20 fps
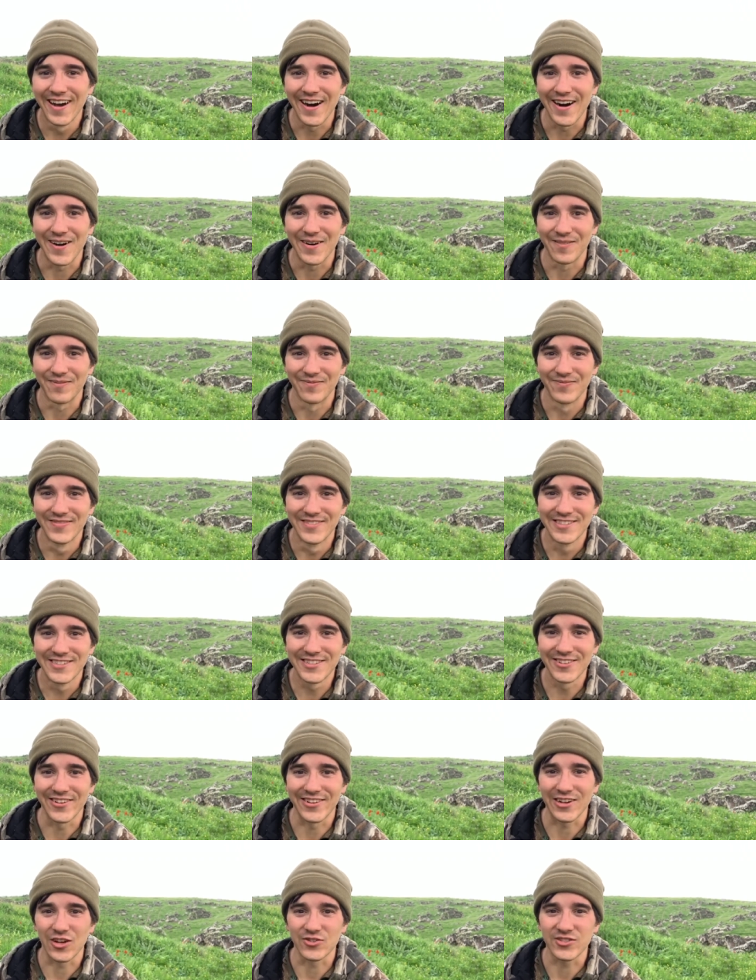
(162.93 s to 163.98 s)
Um,
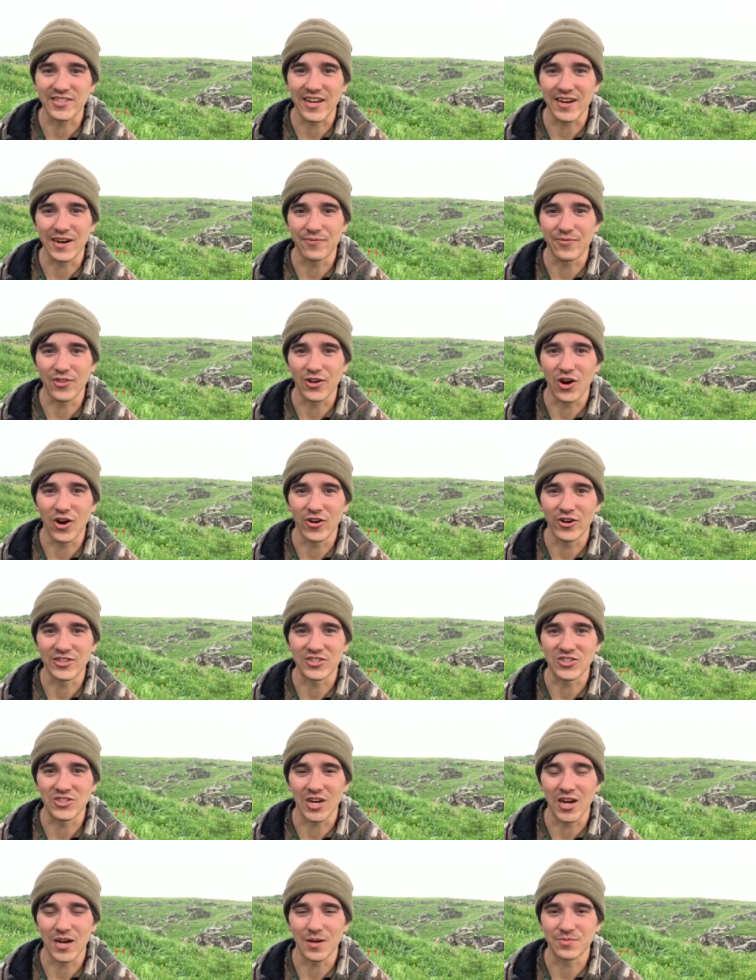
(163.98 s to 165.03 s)
so like, I'll sign up for the
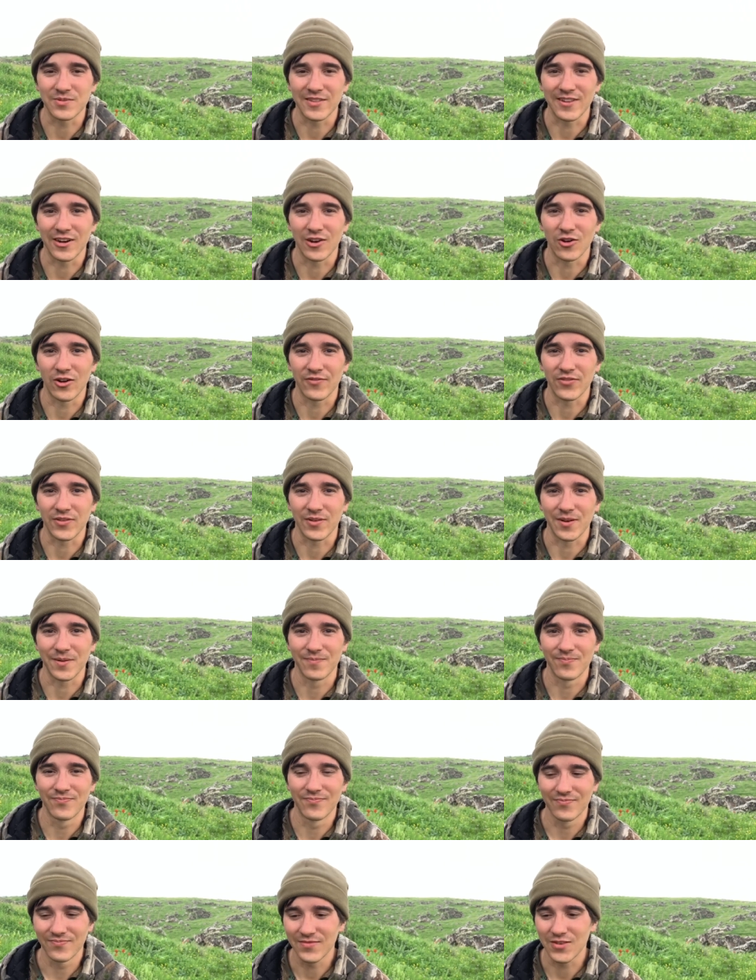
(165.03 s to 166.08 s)
hardest jobs, and then I'll have to,
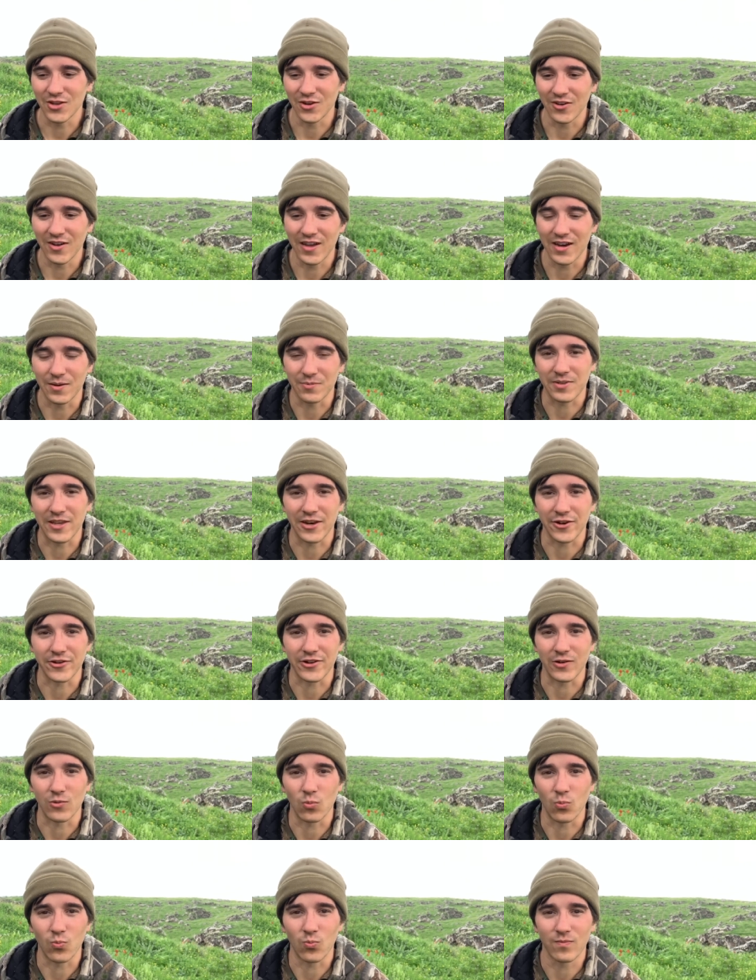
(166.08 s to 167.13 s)
you know, end up
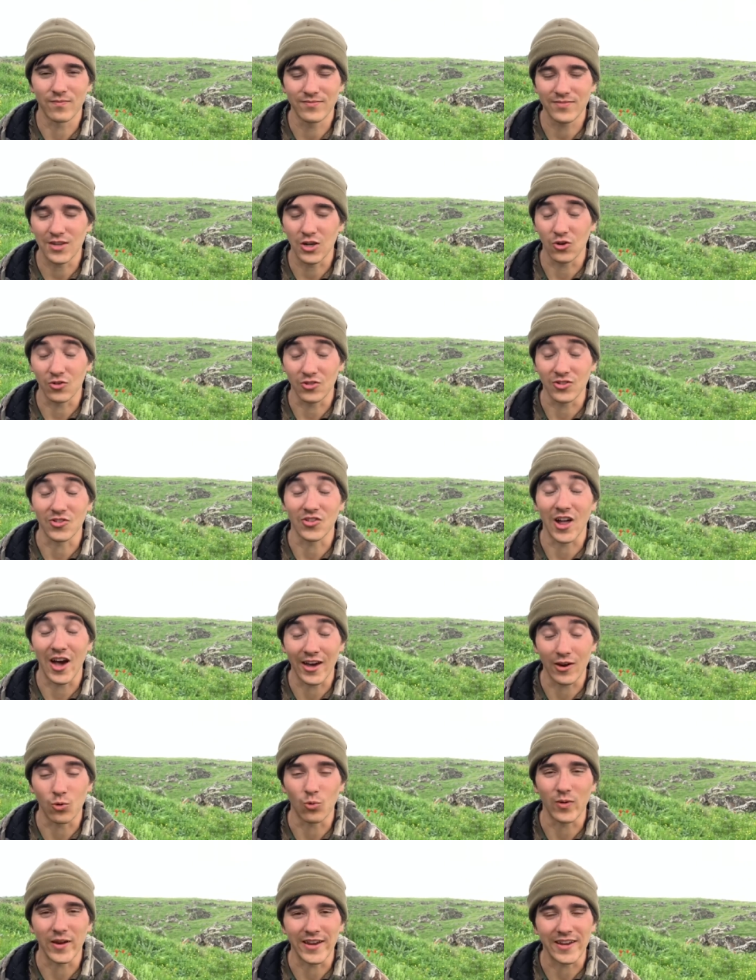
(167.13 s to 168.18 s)
carrying, you know, a
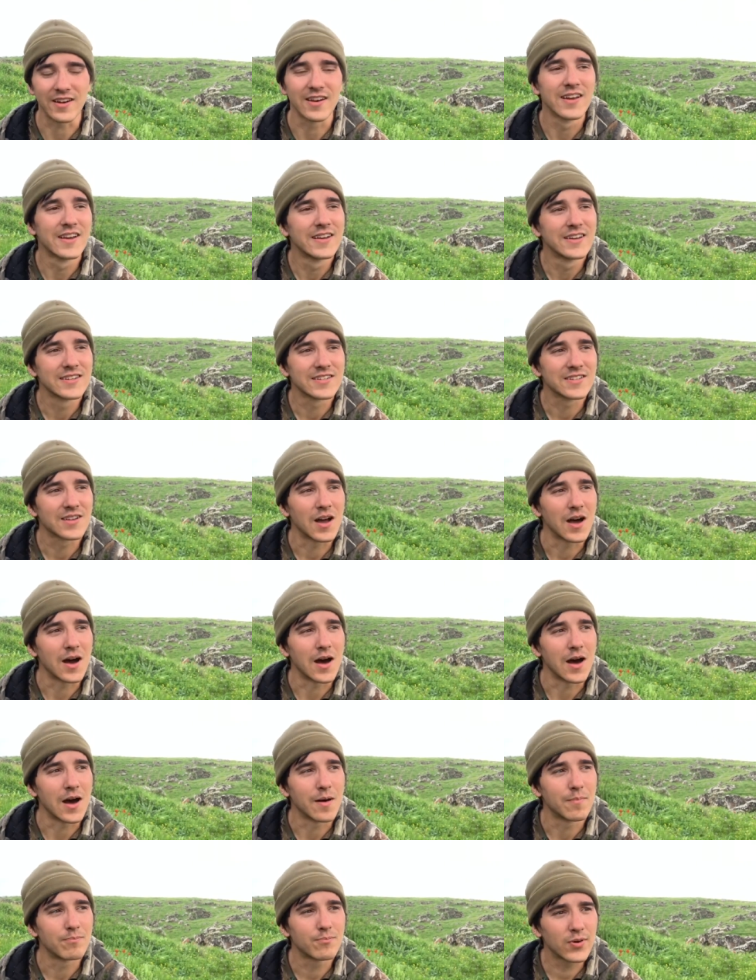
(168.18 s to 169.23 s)
lot of weight.
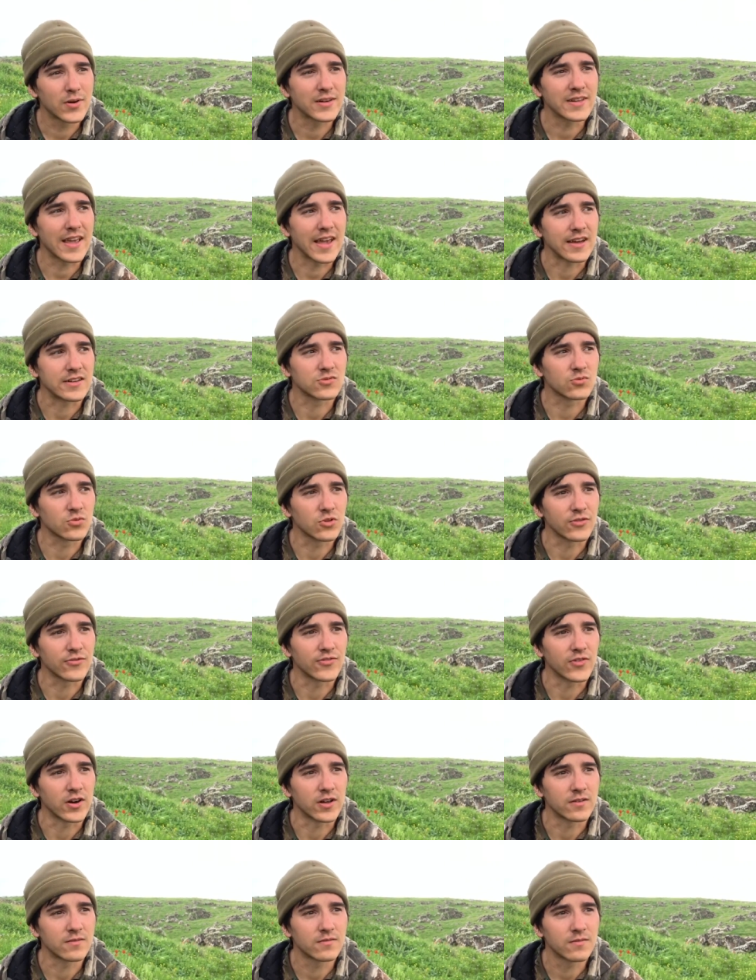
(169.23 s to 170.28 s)
Uh, but yeah, it's really
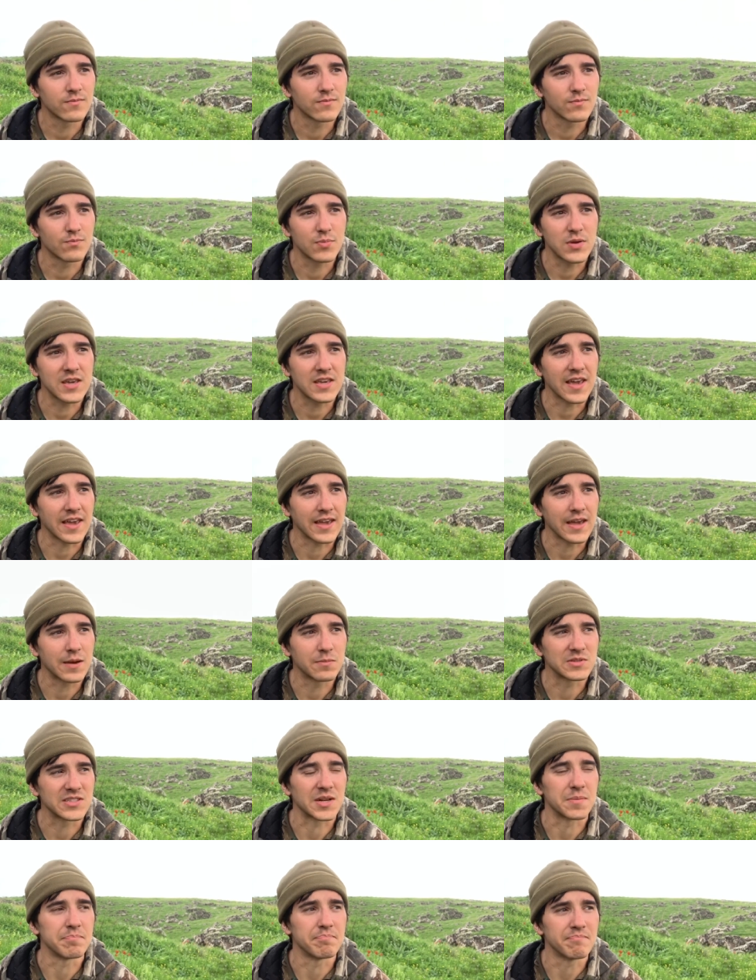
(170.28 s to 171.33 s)
fun. P K M
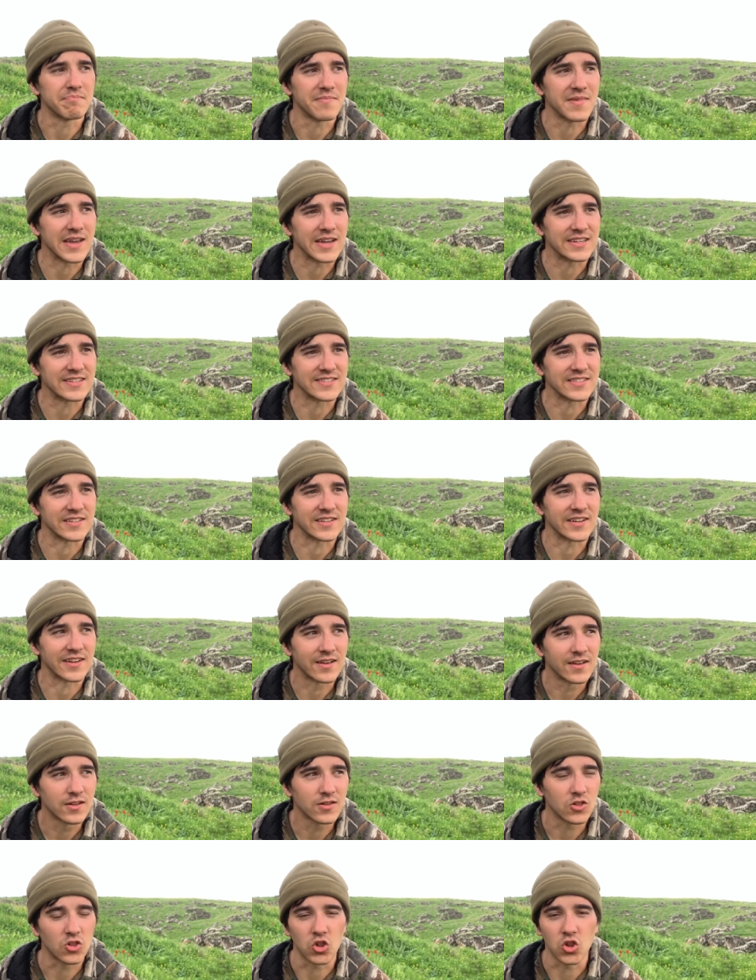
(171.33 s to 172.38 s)
is amazing.
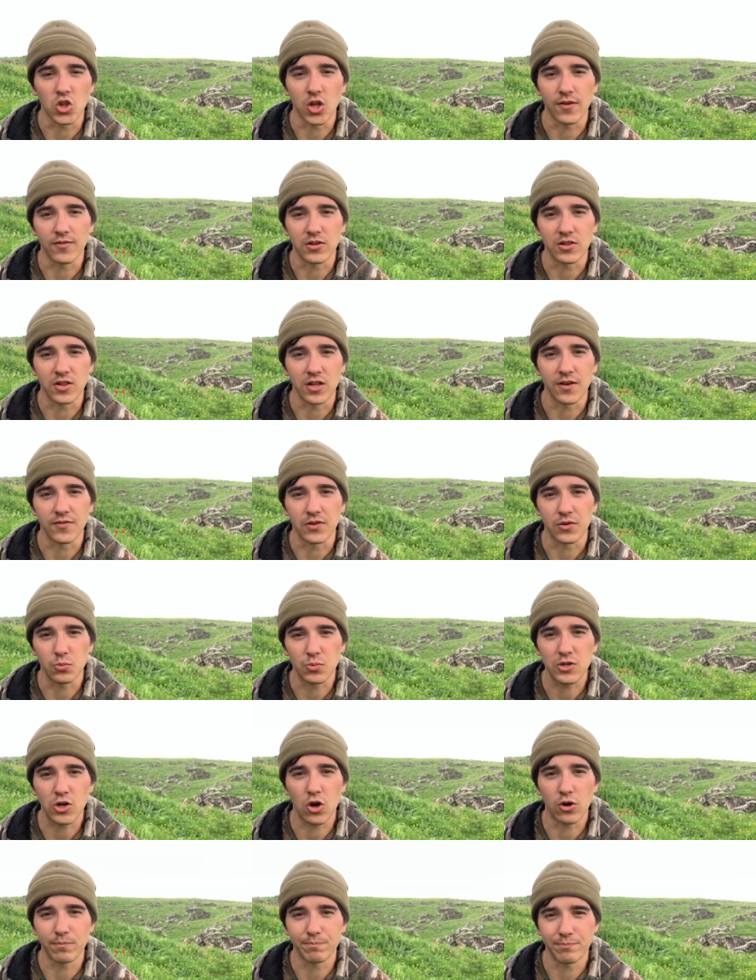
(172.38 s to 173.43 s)
Love it, love it.
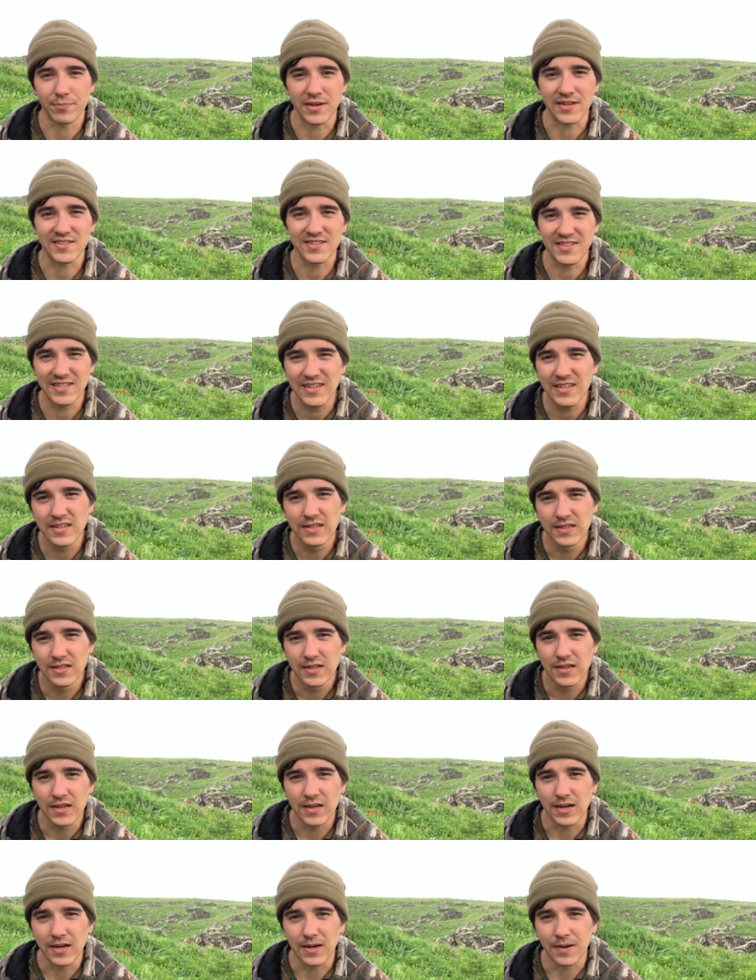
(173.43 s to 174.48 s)
We call it bixi
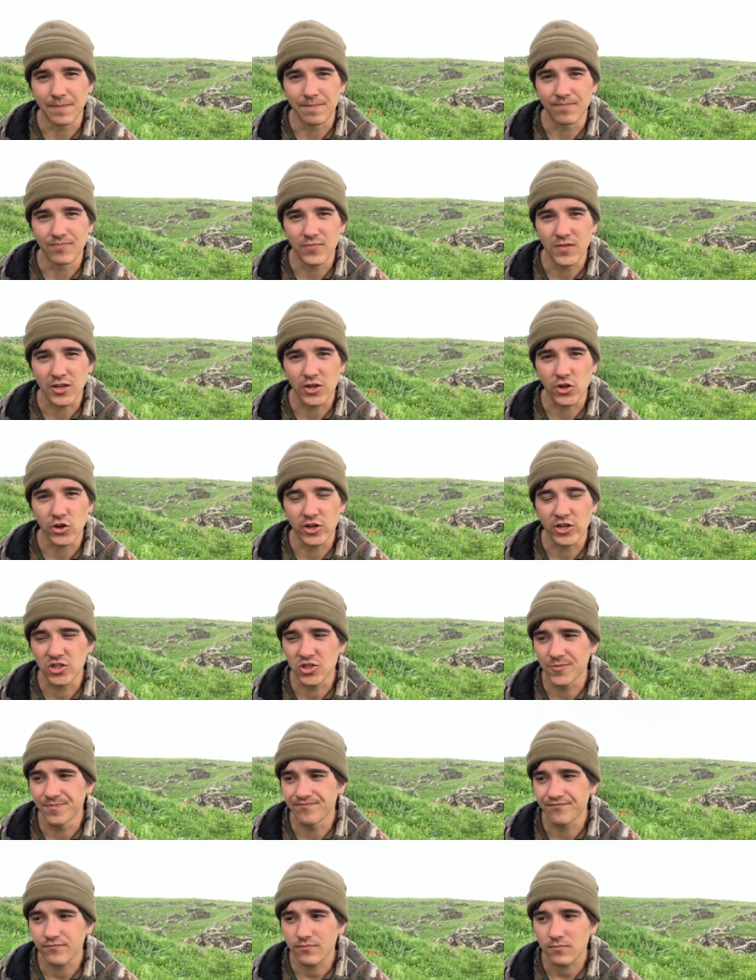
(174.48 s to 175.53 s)
um, in Kurdish.